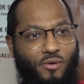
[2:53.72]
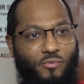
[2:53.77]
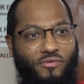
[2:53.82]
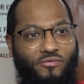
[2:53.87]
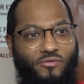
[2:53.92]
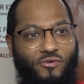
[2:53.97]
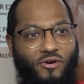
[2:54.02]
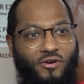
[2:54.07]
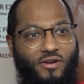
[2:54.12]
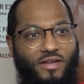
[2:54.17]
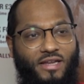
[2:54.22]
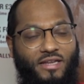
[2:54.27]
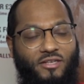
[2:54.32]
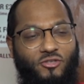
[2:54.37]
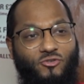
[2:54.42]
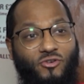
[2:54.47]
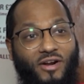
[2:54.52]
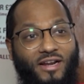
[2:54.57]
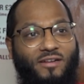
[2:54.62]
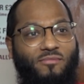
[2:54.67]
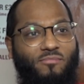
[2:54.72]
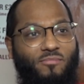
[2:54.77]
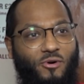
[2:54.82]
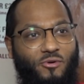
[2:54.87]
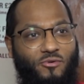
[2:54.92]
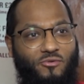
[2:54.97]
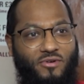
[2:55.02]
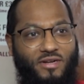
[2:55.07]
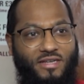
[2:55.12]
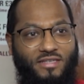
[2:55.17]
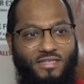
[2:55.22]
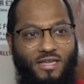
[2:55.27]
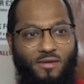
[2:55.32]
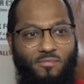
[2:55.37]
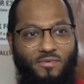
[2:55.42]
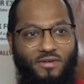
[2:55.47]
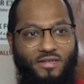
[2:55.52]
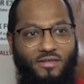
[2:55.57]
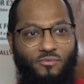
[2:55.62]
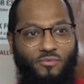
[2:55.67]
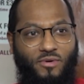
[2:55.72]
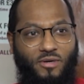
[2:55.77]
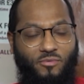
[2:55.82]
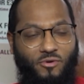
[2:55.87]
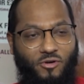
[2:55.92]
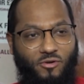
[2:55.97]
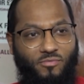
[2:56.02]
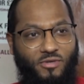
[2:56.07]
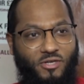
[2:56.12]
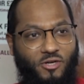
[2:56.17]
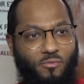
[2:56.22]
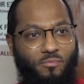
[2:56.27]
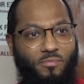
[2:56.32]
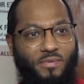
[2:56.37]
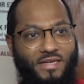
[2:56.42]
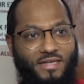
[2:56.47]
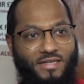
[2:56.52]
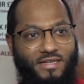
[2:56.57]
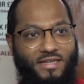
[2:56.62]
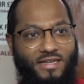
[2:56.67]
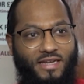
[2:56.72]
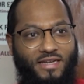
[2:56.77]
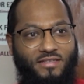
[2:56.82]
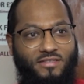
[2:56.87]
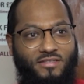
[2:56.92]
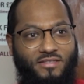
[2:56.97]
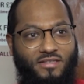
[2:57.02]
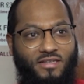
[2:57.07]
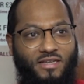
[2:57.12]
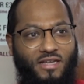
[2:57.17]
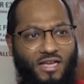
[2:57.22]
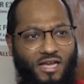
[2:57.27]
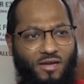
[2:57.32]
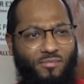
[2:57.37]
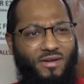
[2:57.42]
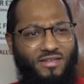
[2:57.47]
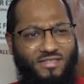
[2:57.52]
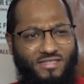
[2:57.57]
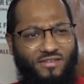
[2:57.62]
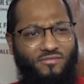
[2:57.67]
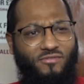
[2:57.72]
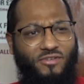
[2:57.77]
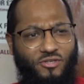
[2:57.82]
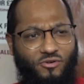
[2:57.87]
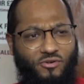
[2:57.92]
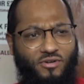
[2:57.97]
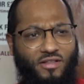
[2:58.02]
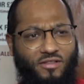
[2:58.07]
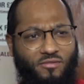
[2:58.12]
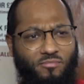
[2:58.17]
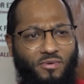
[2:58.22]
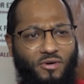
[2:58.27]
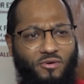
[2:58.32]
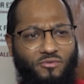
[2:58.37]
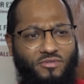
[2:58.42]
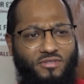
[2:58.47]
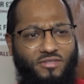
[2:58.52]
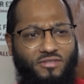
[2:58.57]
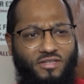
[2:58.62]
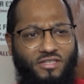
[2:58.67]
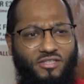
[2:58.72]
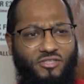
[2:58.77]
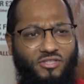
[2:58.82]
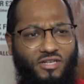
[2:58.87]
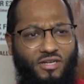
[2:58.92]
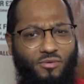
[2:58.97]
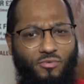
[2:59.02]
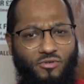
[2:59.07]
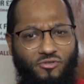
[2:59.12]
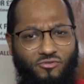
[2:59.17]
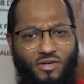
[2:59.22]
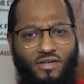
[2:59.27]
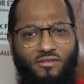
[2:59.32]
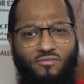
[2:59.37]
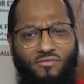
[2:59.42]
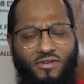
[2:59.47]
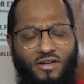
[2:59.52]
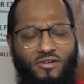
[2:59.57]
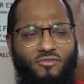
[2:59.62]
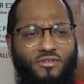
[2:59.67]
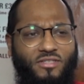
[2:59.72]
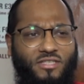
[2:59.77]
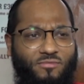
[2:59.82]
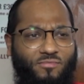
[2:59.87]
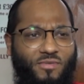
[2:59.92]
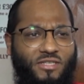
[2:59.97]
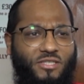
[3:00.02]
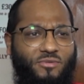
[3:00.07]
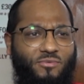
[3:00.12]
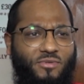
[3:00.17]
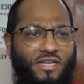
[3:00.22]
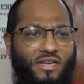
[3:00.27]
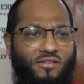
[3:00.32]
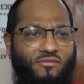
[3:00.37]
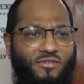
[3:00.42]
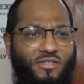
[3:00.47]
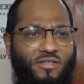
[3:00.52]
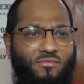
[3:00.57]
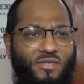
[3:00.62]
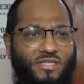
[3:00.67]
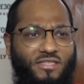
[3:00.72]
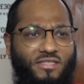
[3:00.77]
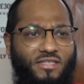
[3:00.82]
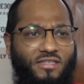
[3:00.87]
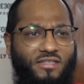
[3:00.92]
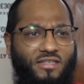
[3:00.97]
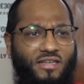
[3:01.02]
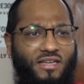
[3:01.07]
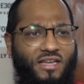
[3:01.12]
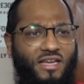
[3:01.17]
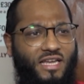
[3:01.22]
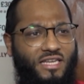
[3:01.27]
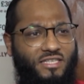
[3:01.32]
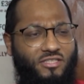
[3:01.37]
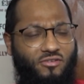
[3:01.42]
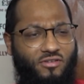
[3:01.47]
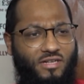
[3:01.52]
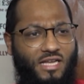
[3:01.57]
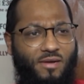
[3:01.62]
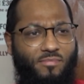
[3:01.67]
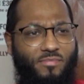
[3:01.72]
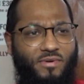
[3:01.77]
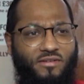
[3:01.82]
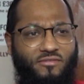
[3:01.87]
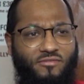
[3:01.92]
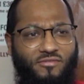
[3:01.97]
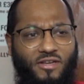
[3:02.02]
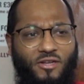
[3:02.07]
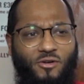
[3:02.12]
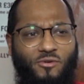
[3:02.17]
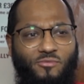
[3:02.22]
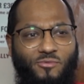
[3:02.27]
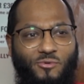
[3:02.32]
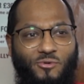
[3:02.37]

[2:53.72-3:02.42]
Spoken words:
We've got a dragon boat race happening where we're going to be competing against about 70 odd other boats. Inshallah, we'll try and fundraise as much as we can for the masjid. It's going to happen in Fellow